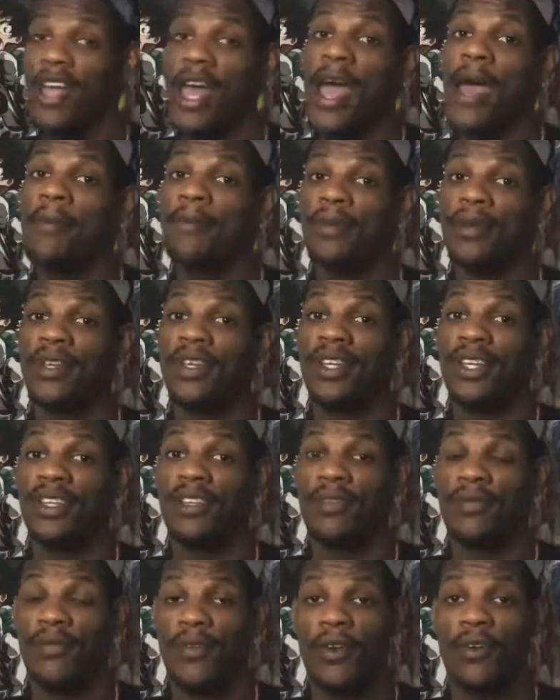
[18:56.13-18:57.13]
happened in
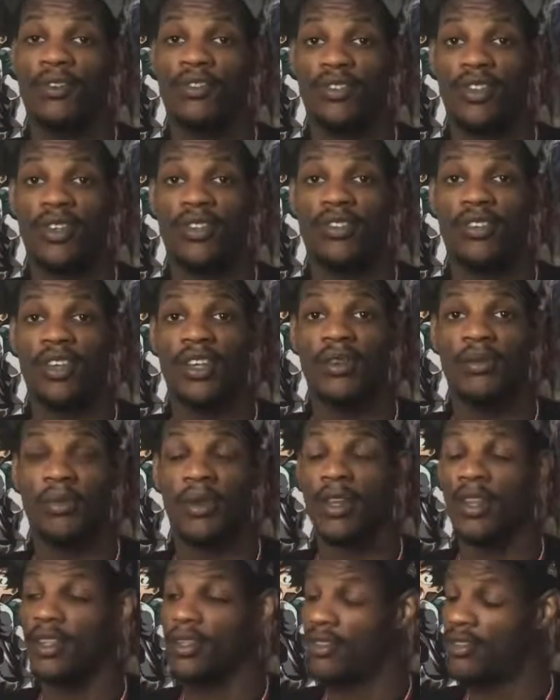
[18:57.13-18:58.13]
the first 16
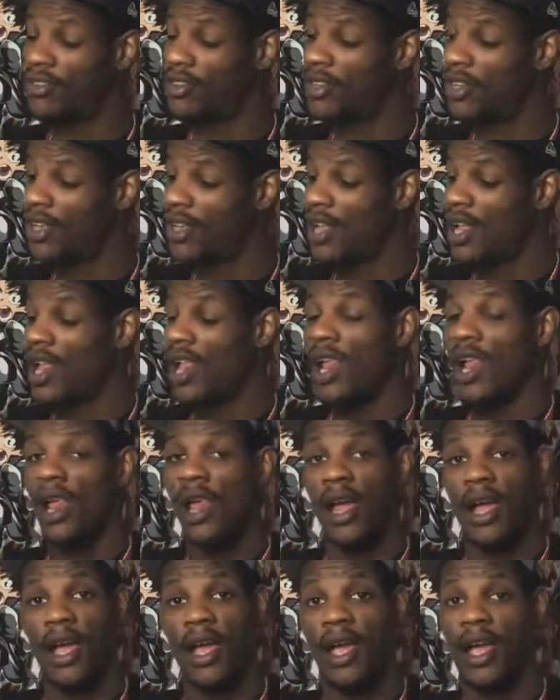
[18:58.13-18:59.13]
minutes.
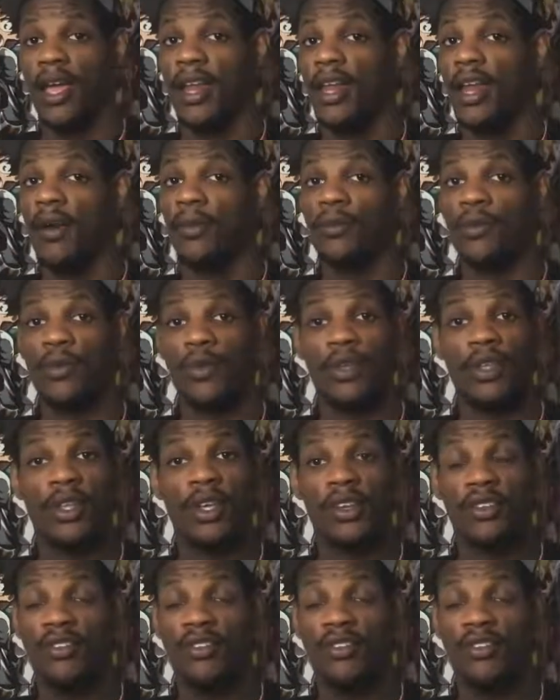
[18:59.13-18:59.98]
And I'm really